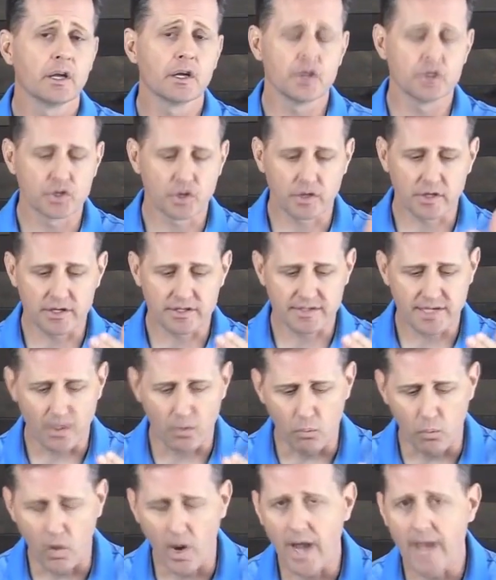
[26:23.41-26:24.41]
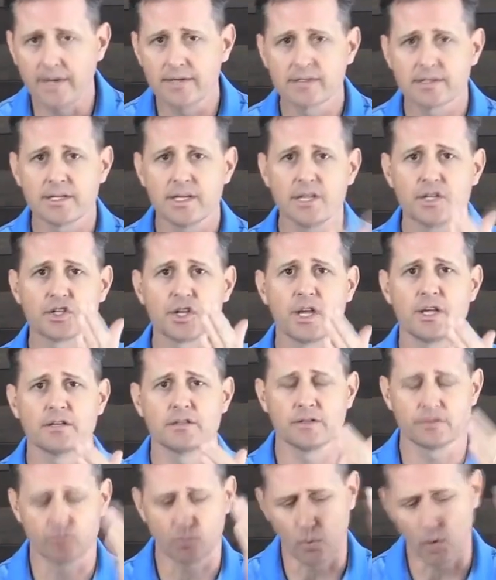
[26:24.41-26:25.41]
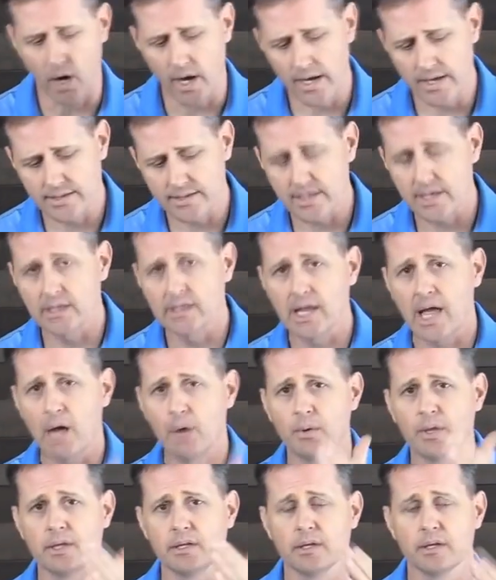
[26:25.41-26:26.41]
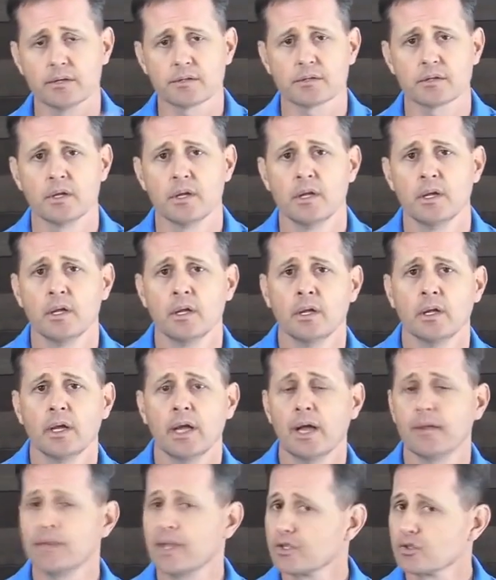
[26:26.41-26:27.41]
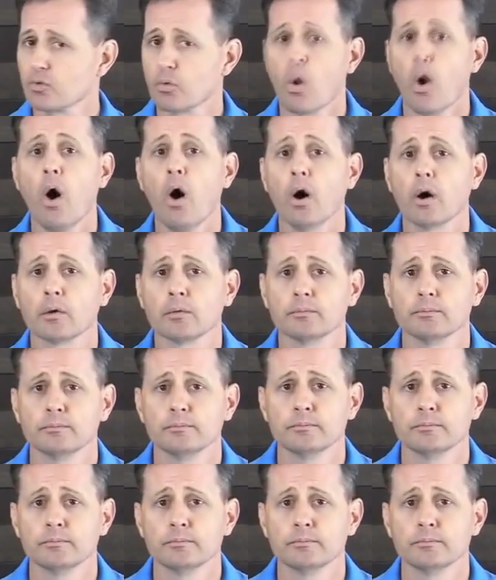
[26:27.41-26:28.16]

because you're going to say, why doesn't he change this? Why is he allowing this? And that's wrong.